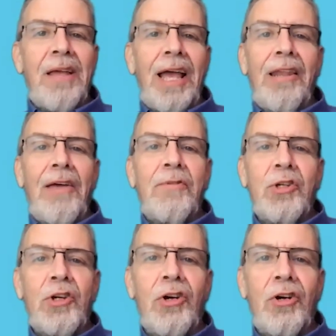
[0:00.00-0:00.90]
I love
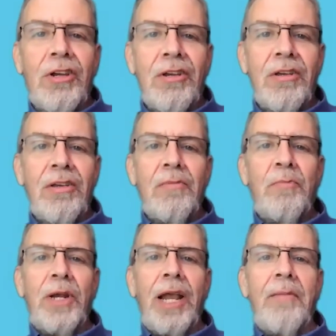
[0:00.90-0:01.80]
to cook, but